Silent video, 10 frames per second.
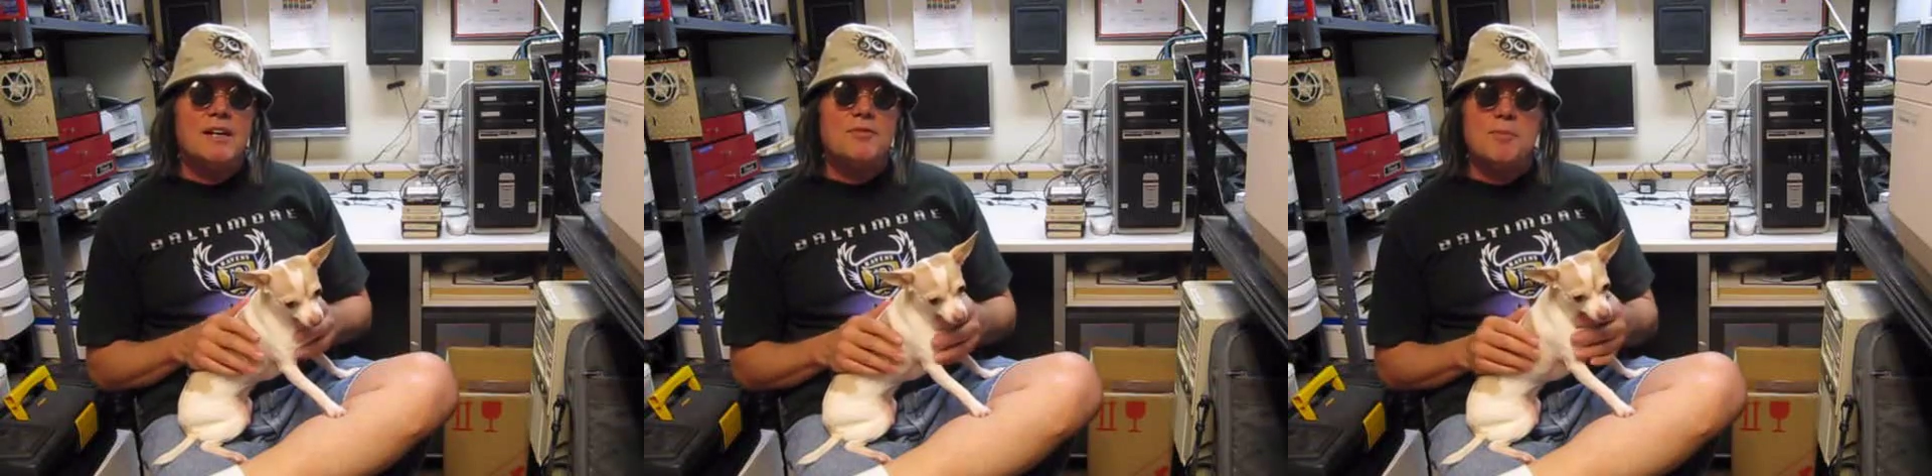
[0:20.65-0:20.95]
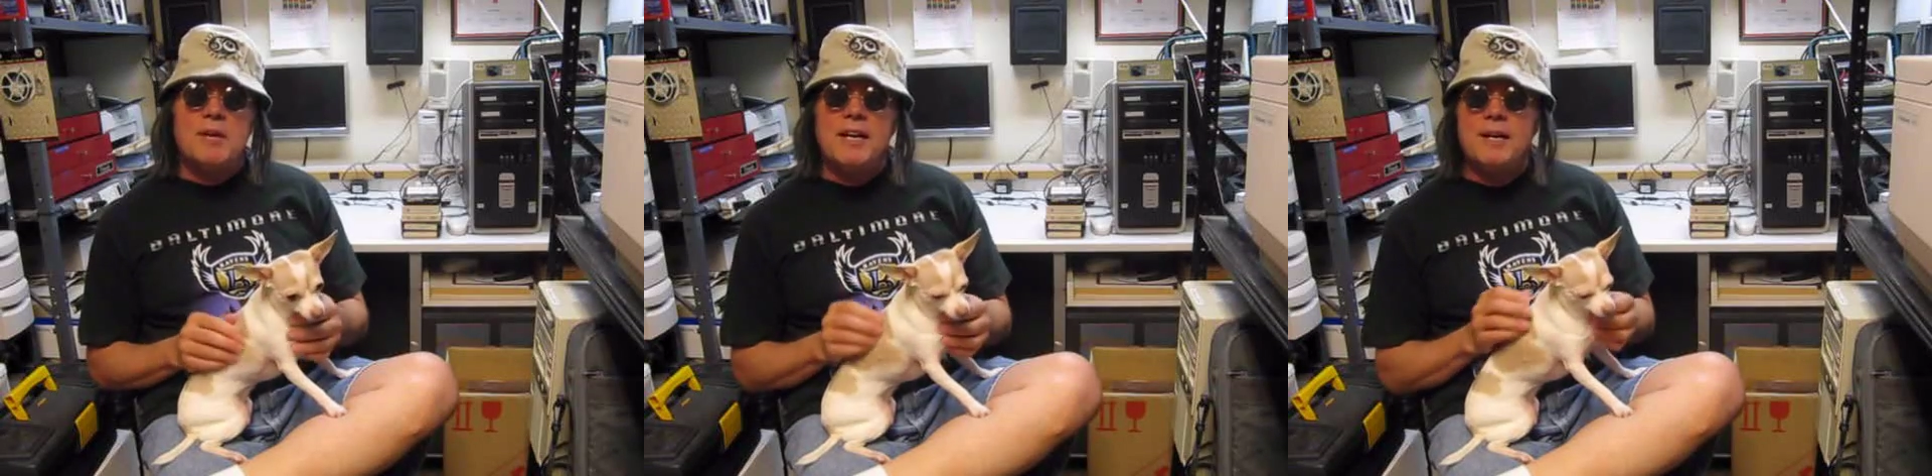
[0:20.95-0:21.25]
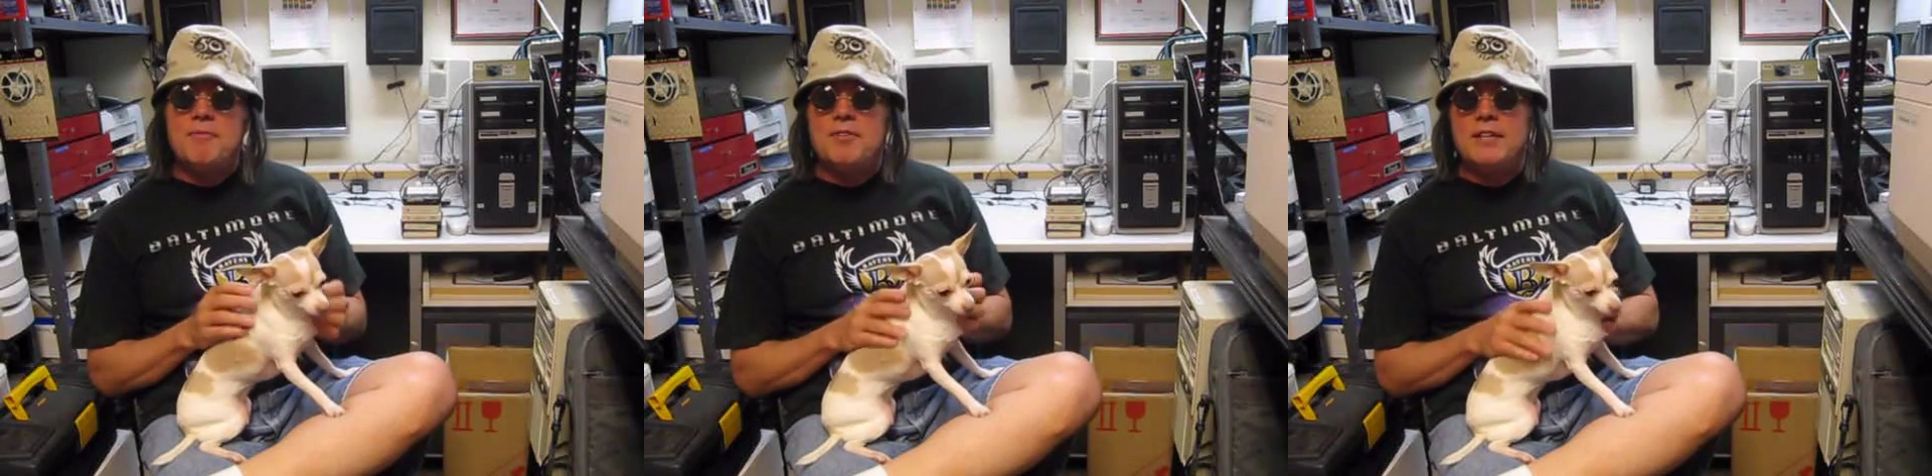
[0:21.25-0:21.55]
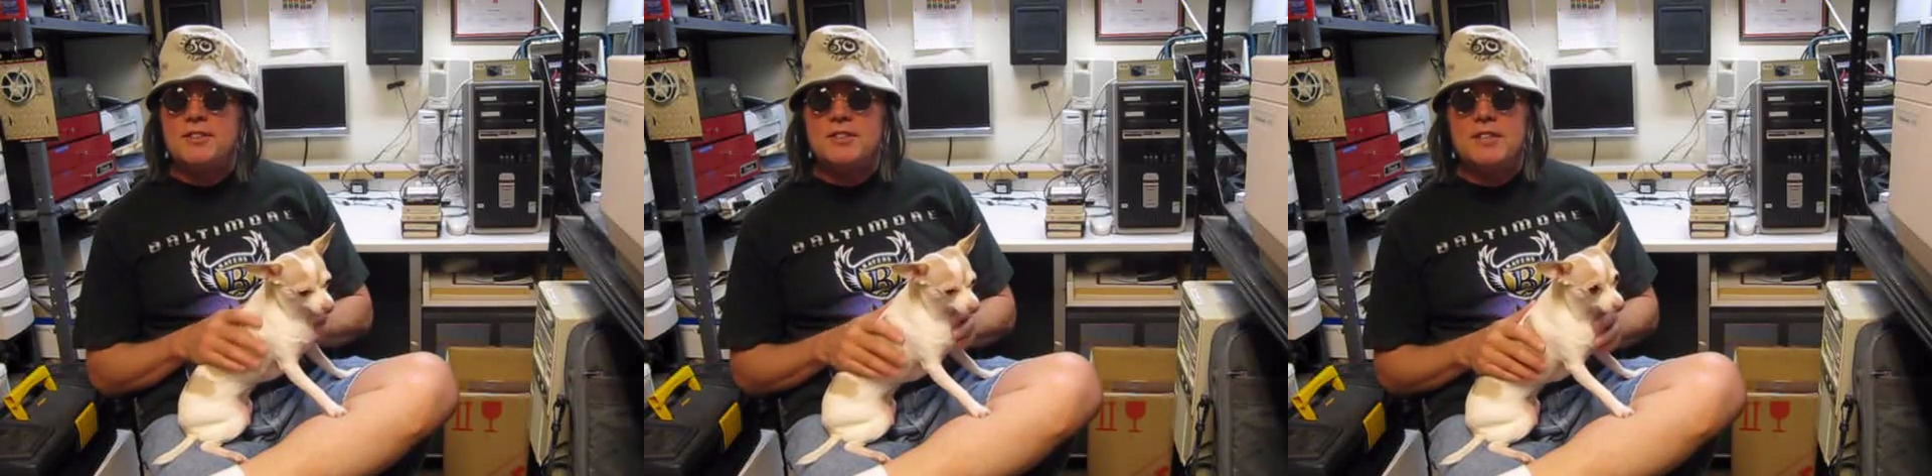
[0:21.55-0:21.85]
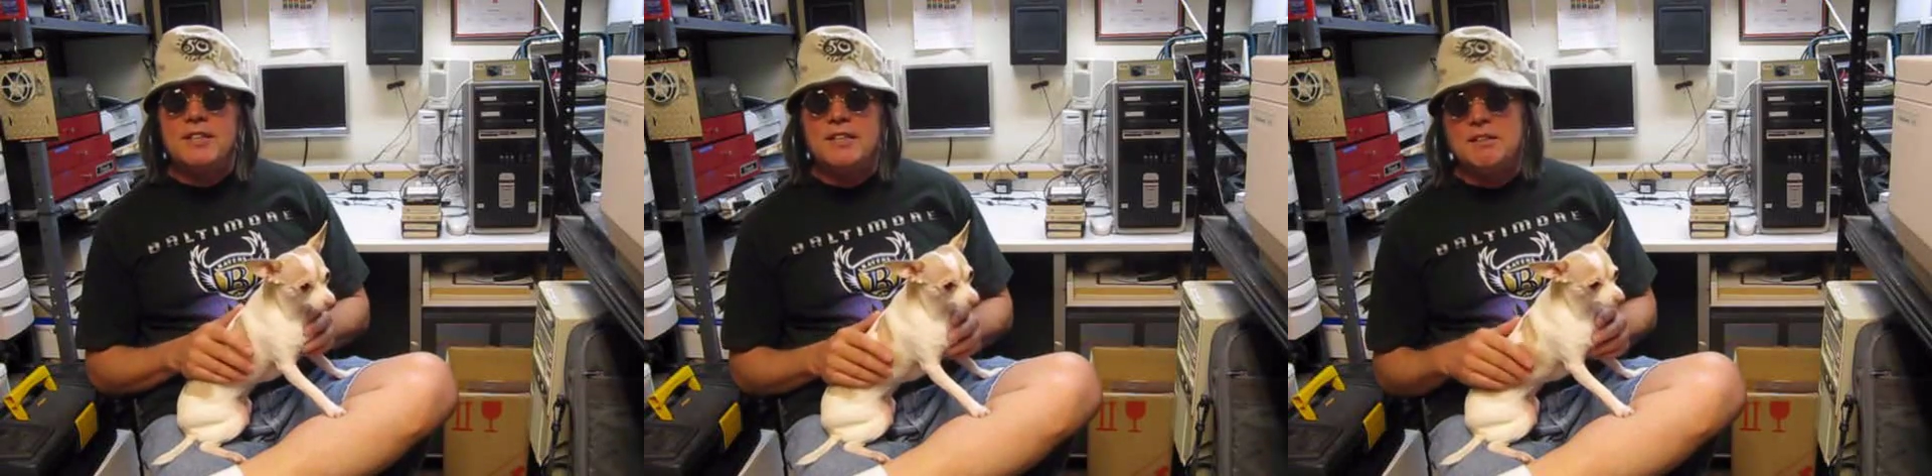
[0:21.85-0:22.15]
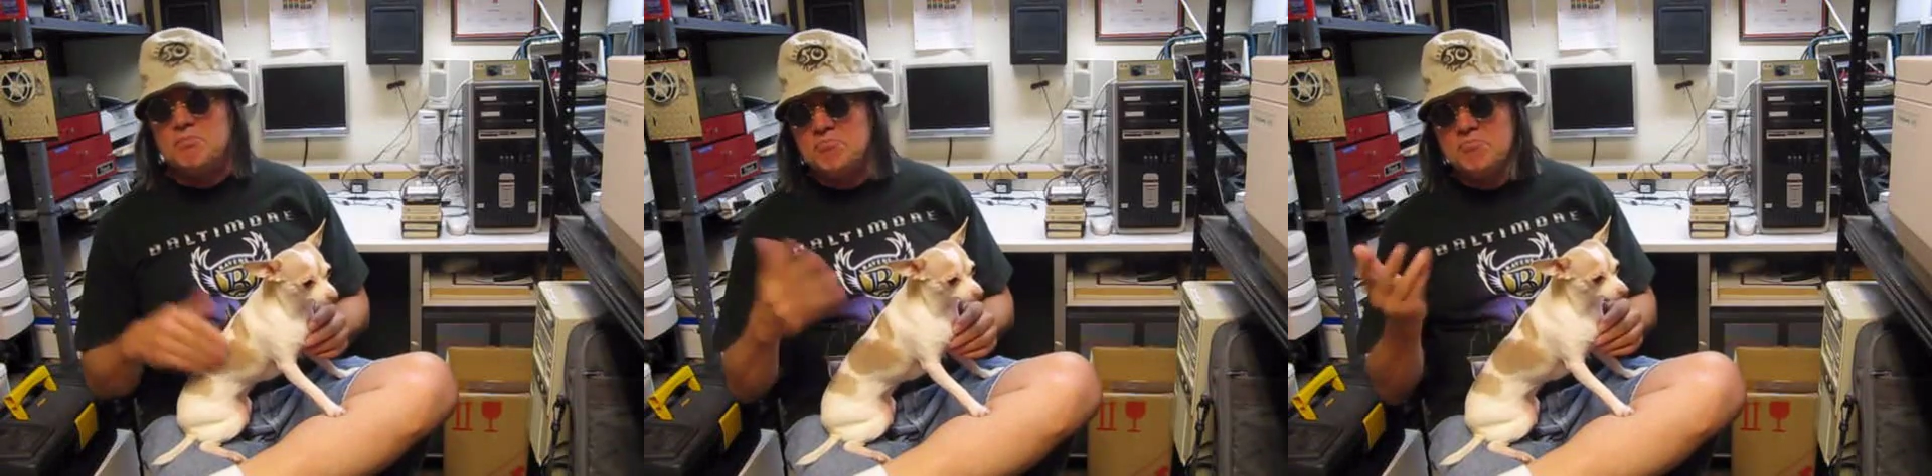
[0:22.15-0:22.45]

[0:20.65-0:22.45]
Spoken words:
from the Hamfest